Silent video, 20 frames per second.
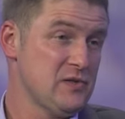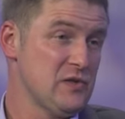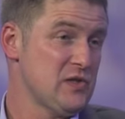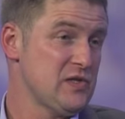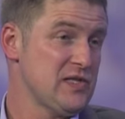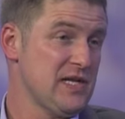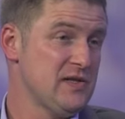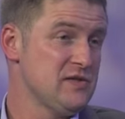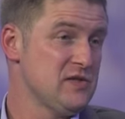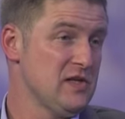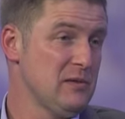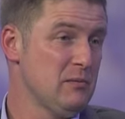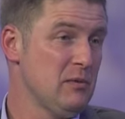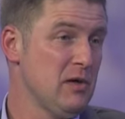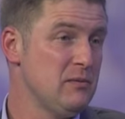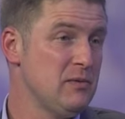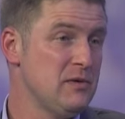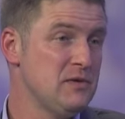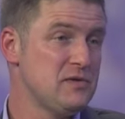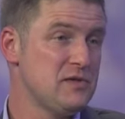as it stands at the
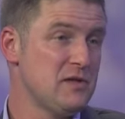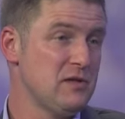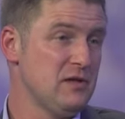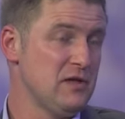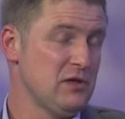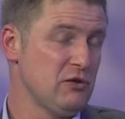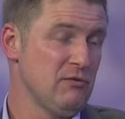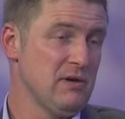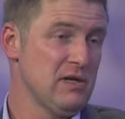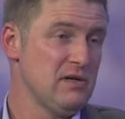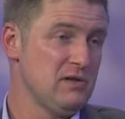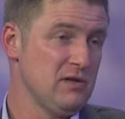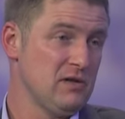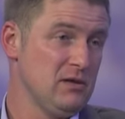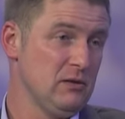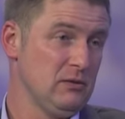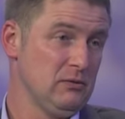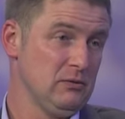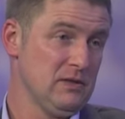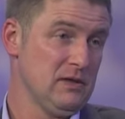moment. The Green
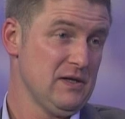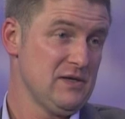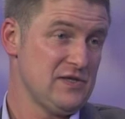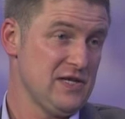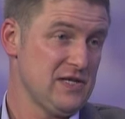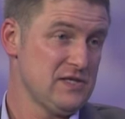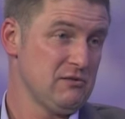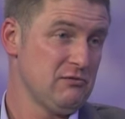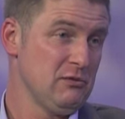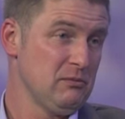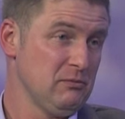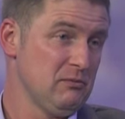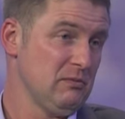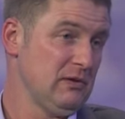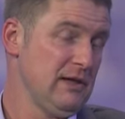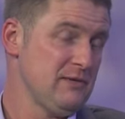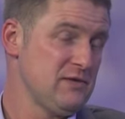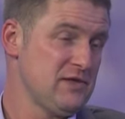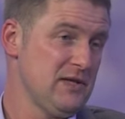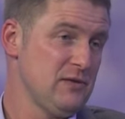Deal assessor
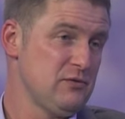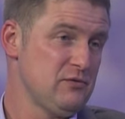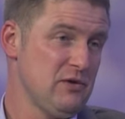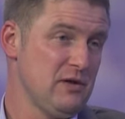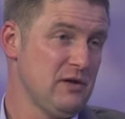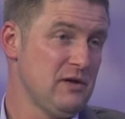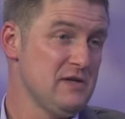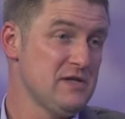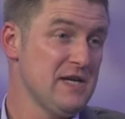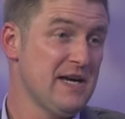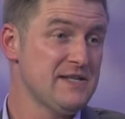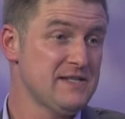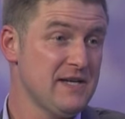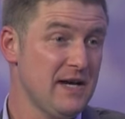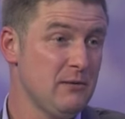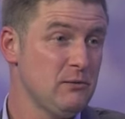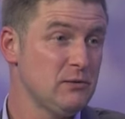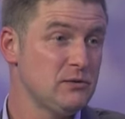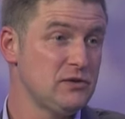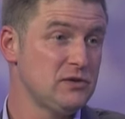lifestyle training is 8
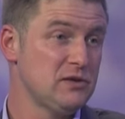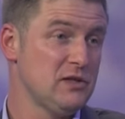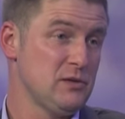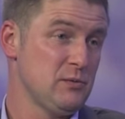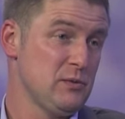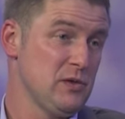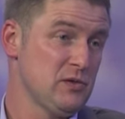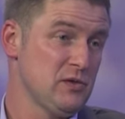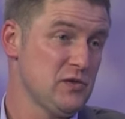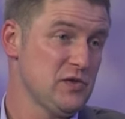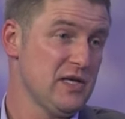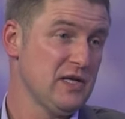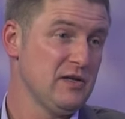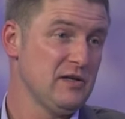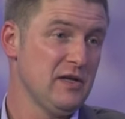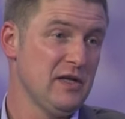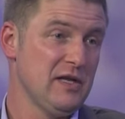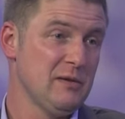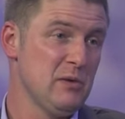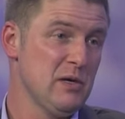hours as we understand
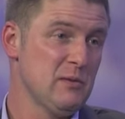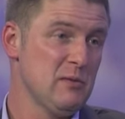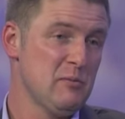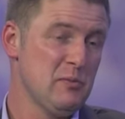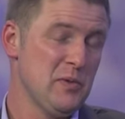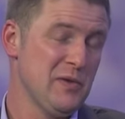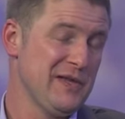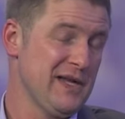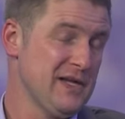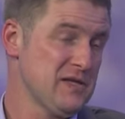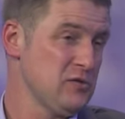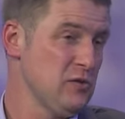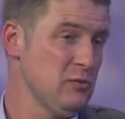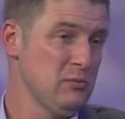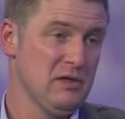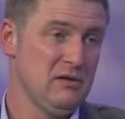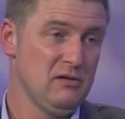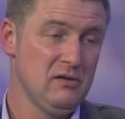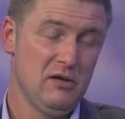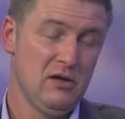it at the moment, but that's not
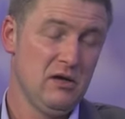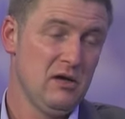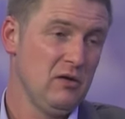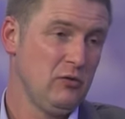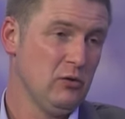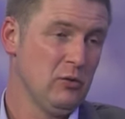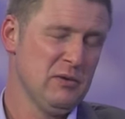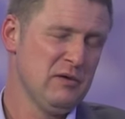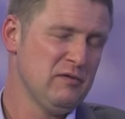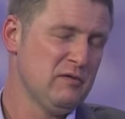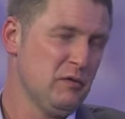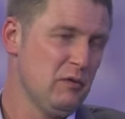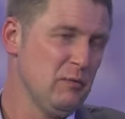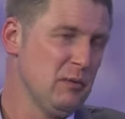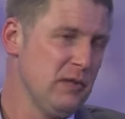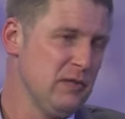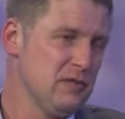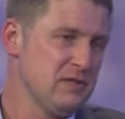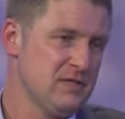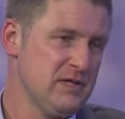been
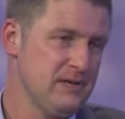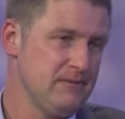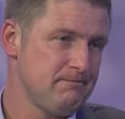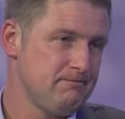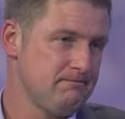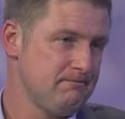formalised yet.